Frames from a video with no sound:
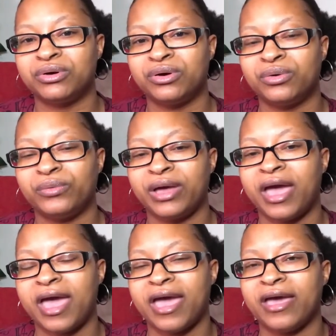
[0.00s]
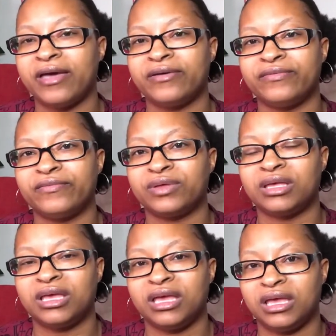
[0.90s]
would have
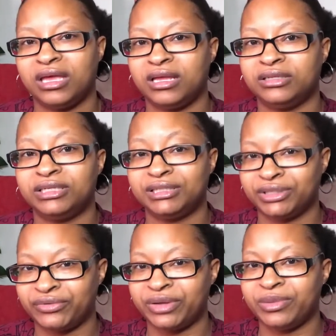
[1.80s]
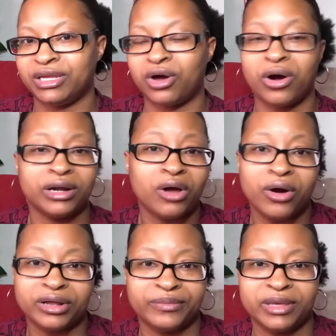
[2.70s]
a disagreement or an
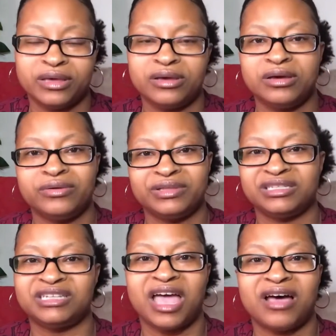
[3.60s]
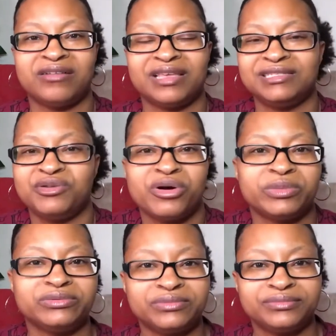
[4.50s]
argument with a child. That's normal.
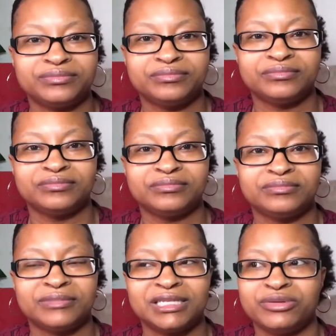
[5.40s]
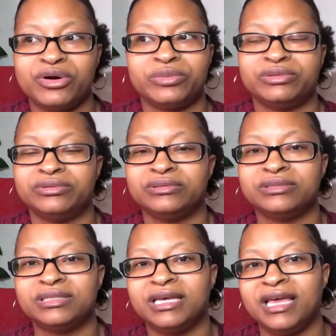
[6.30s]
That's normal.
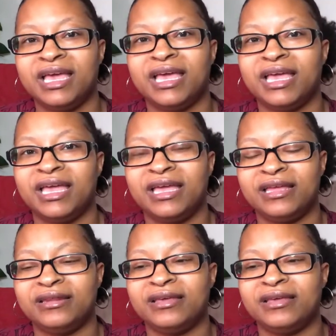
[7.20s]
And